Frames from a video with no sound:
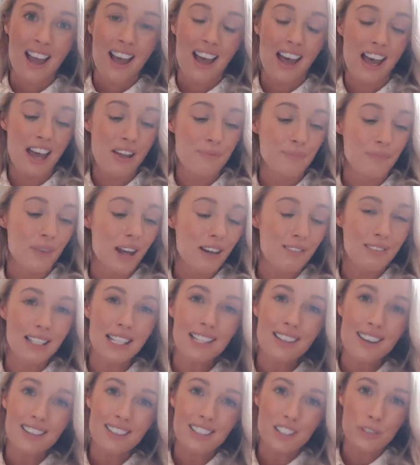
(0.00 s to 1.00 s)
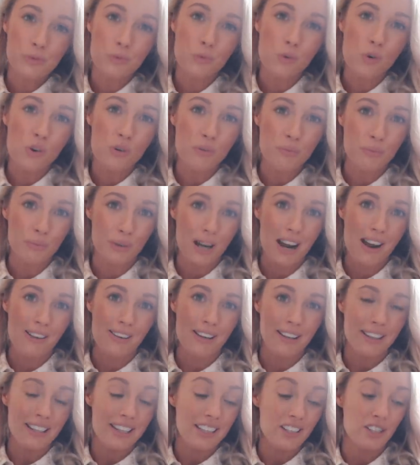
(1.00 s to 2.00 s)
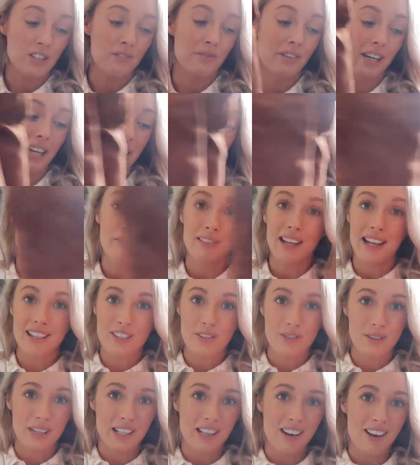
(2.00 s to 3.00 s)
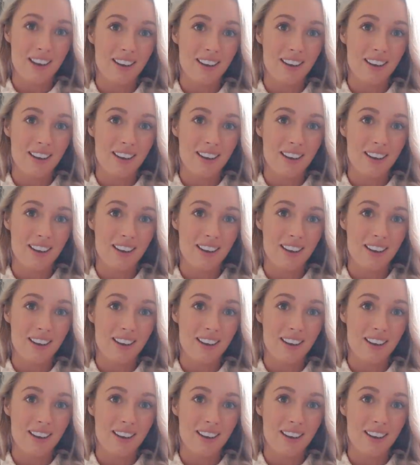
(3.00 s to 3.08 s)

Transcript: I really like this warm brown. I think it's a very flattering